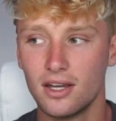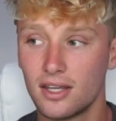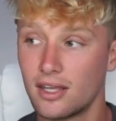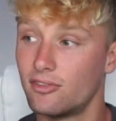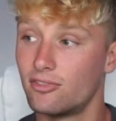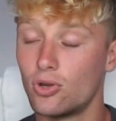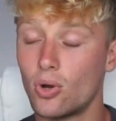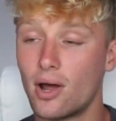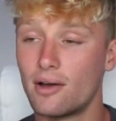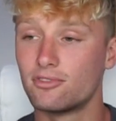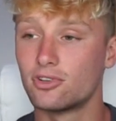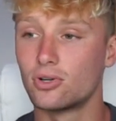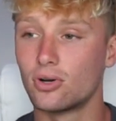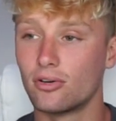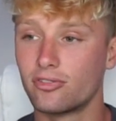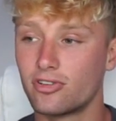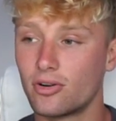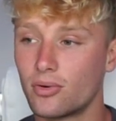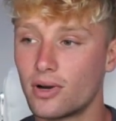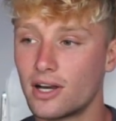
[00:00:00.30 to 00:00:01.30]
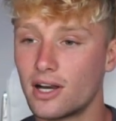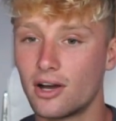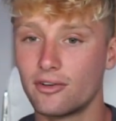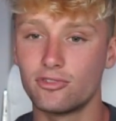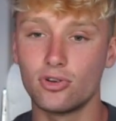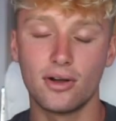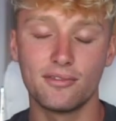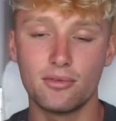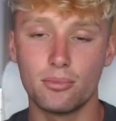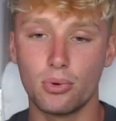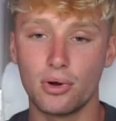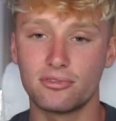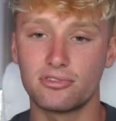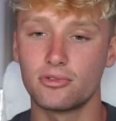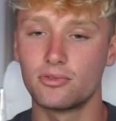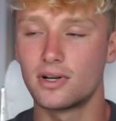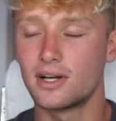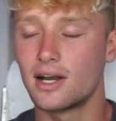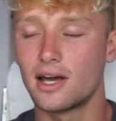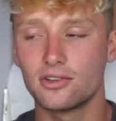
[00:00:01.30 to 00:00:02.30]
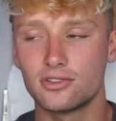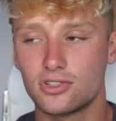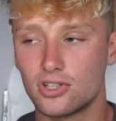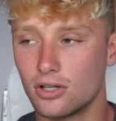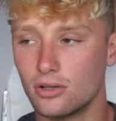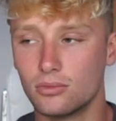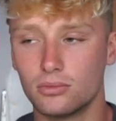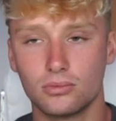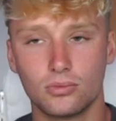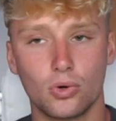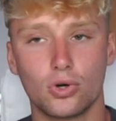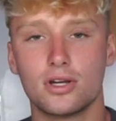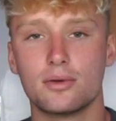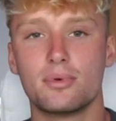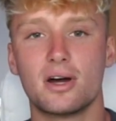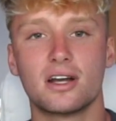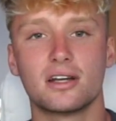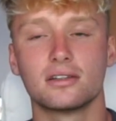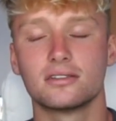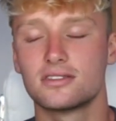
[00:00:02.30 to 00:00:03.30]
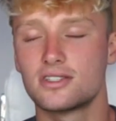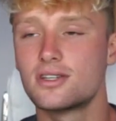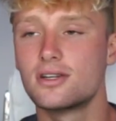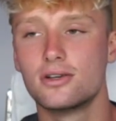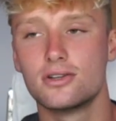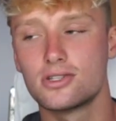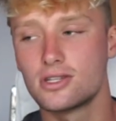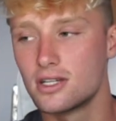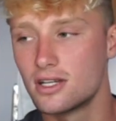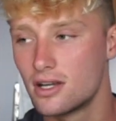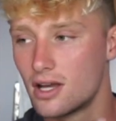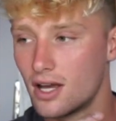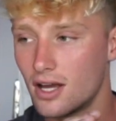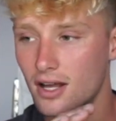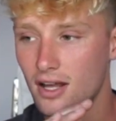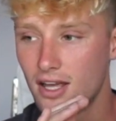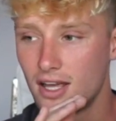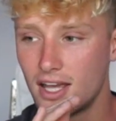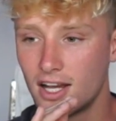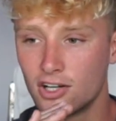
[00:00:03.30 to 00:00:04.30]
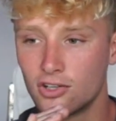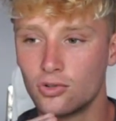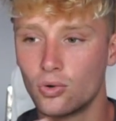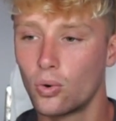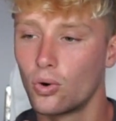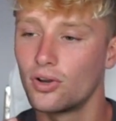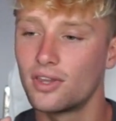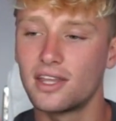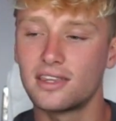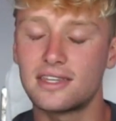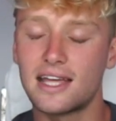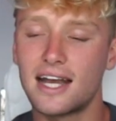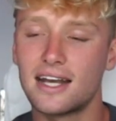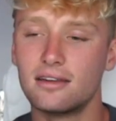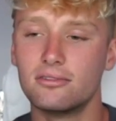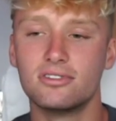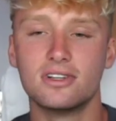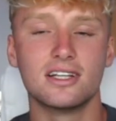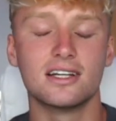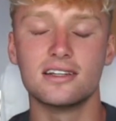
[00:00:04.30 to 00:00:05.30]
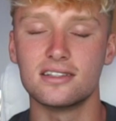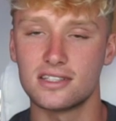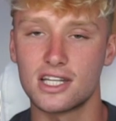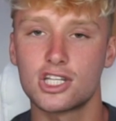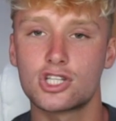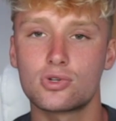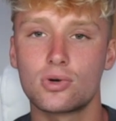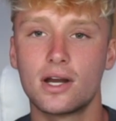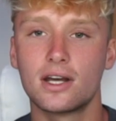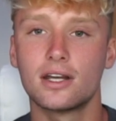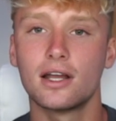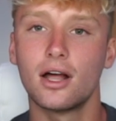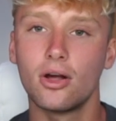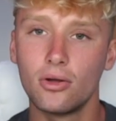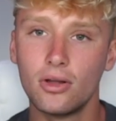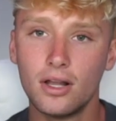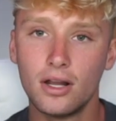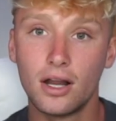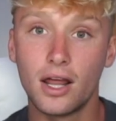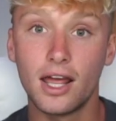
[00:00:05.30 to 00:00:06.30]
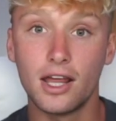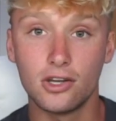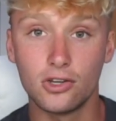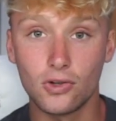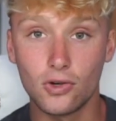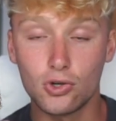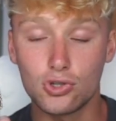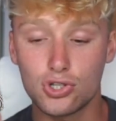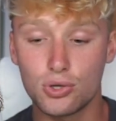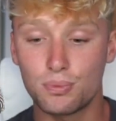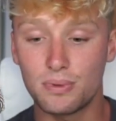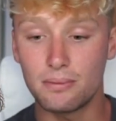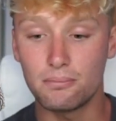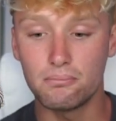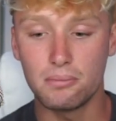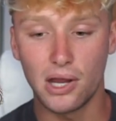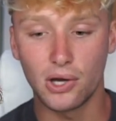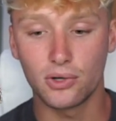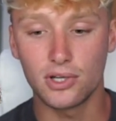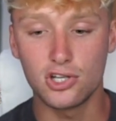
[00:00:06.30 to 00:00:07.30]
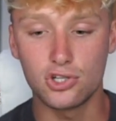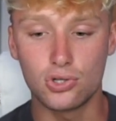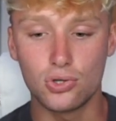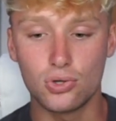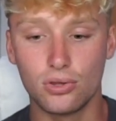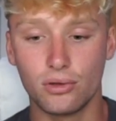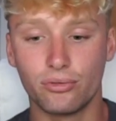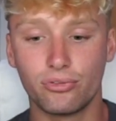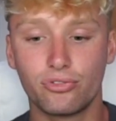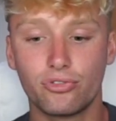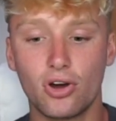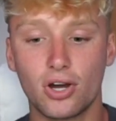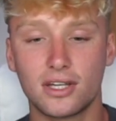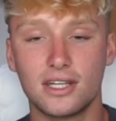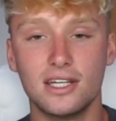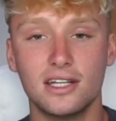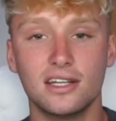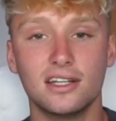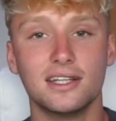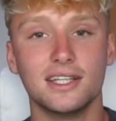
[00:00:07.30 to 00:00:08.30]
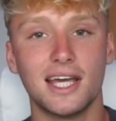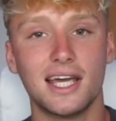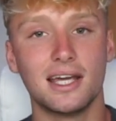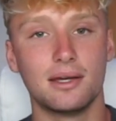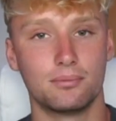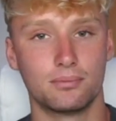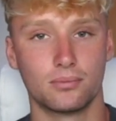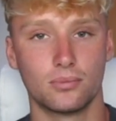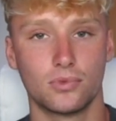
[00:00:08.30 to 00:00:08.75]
if you don't have a girlfriend right now, if you don't have a boyfriend right now, don't worry about it. Seriously, ignore that that even exists right now, and you should be married to the fucking game.